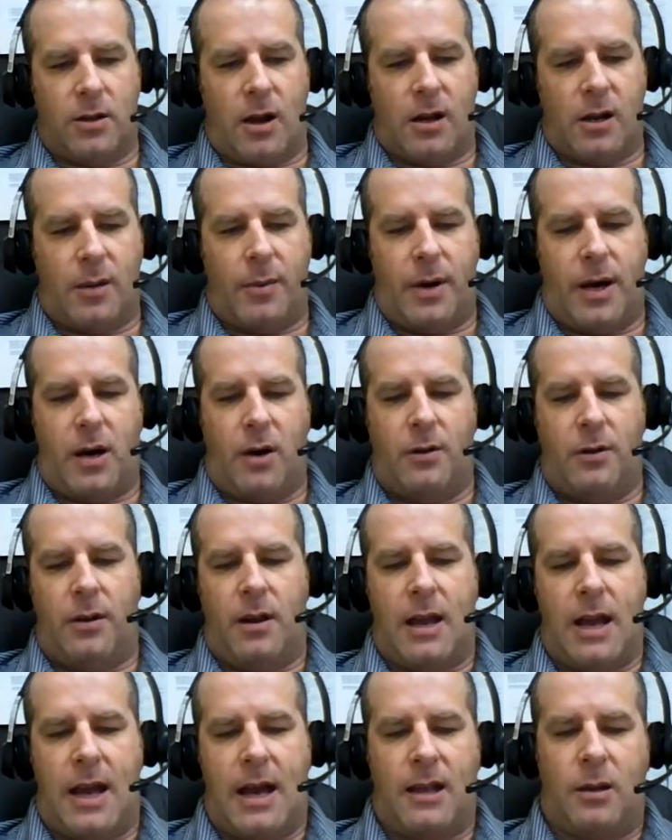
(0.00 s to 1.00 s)
talk about
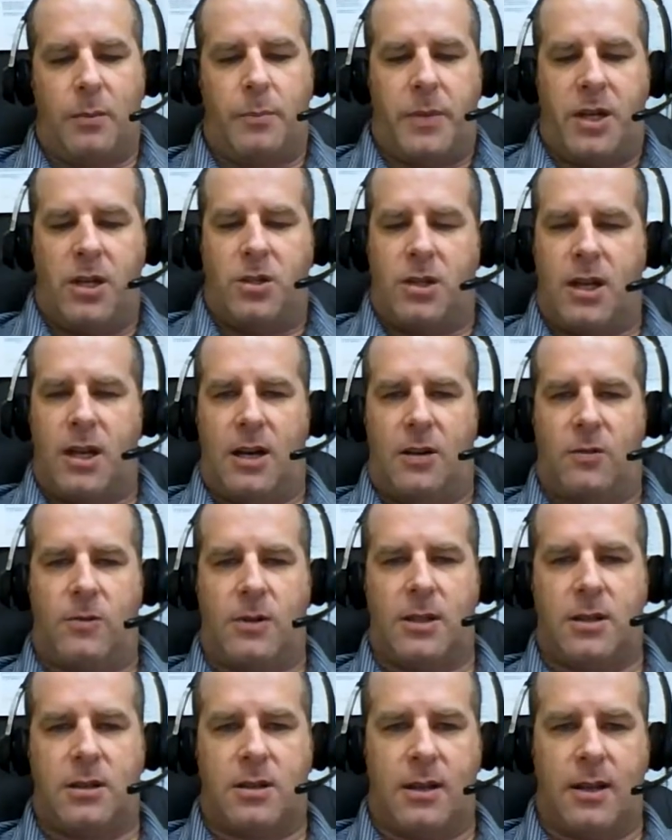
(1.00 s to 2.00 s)
alopecia,
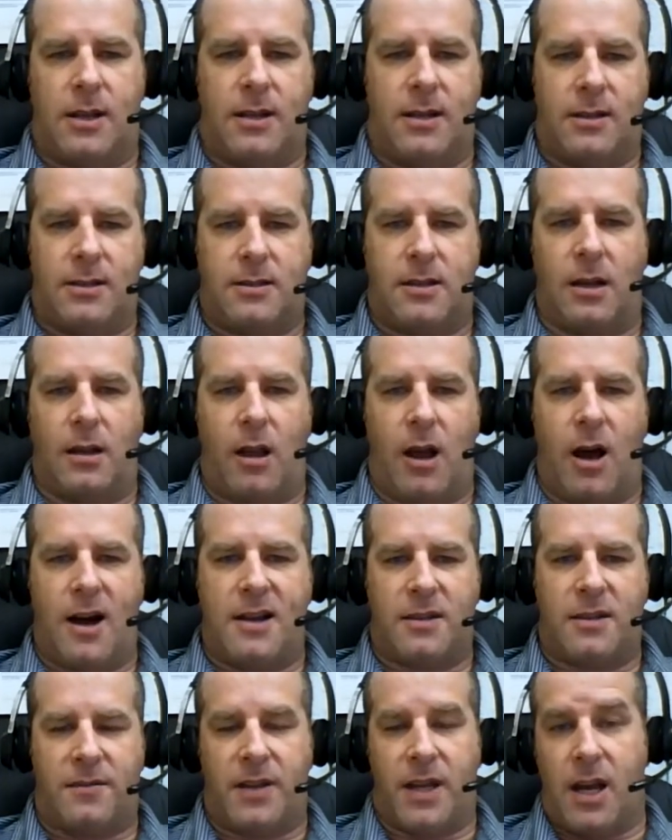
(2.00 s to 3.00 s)
which is the
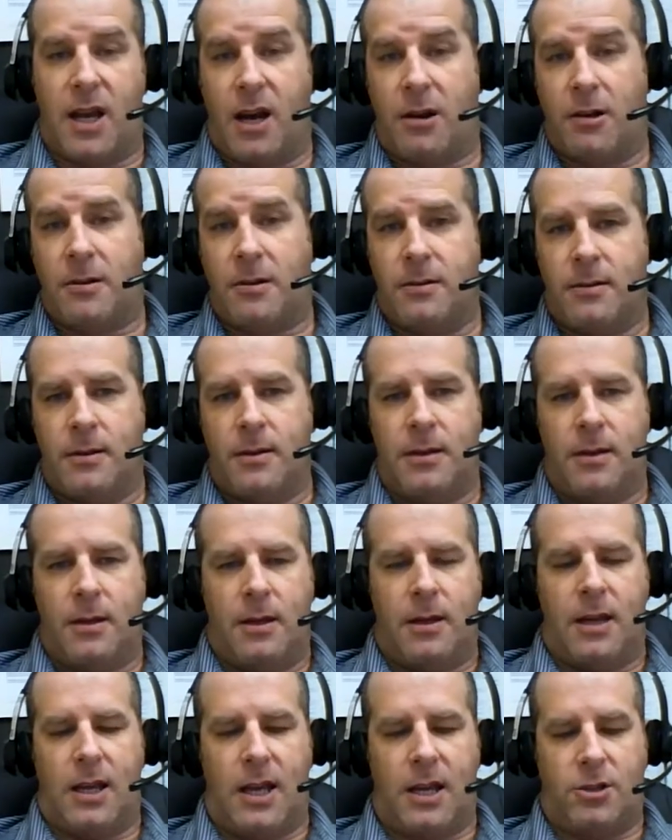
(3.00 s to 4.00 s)
loss of hair
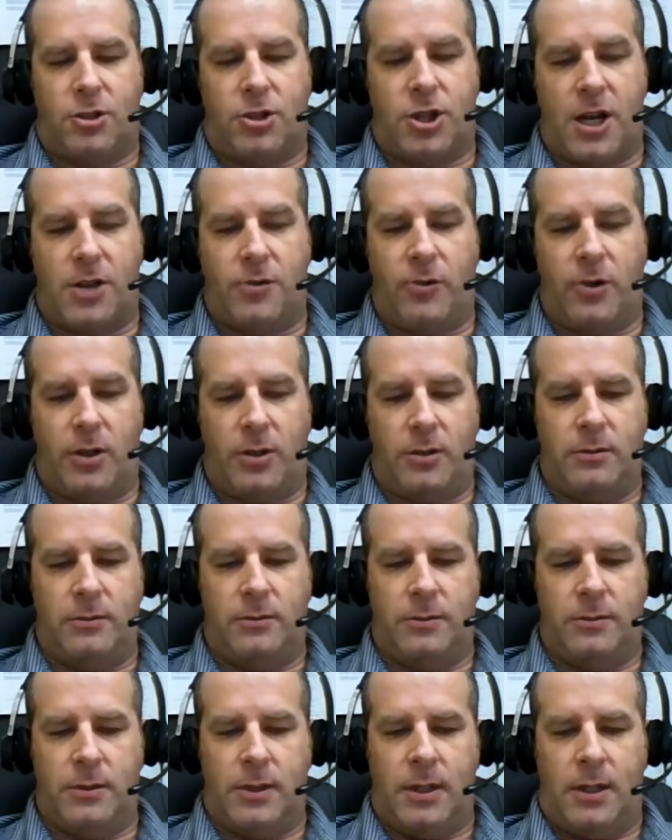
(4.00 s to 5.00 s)
in general.
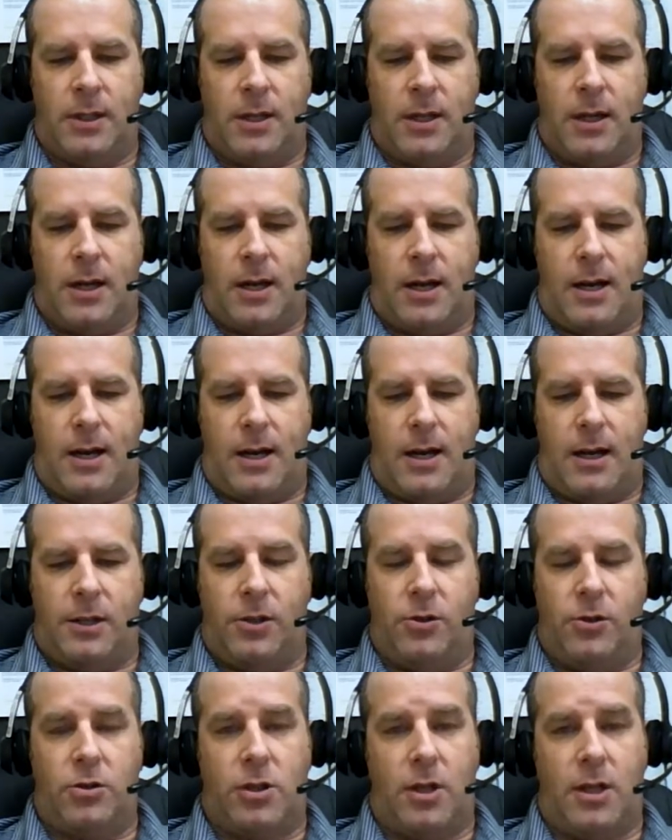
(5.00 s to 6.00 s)

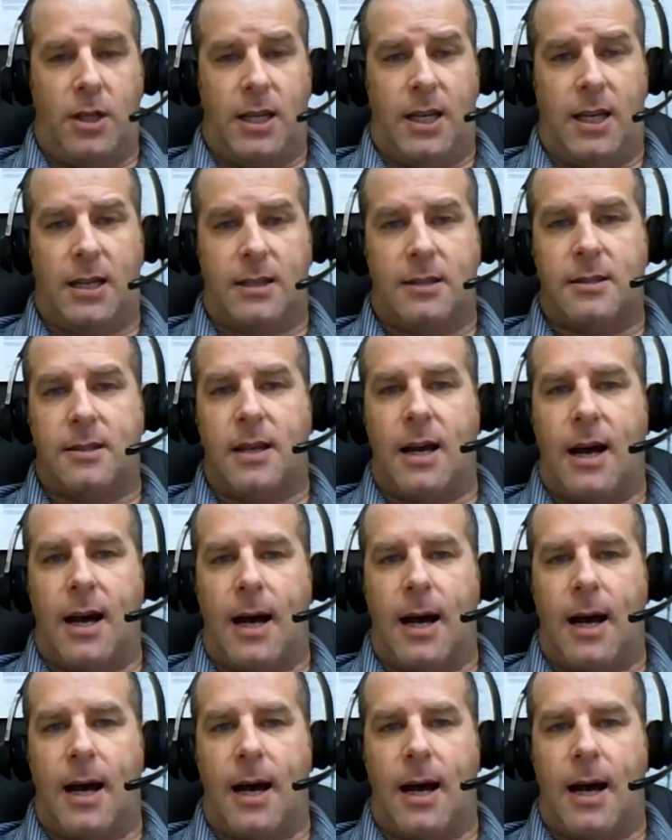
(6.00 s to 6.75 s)
Usually it's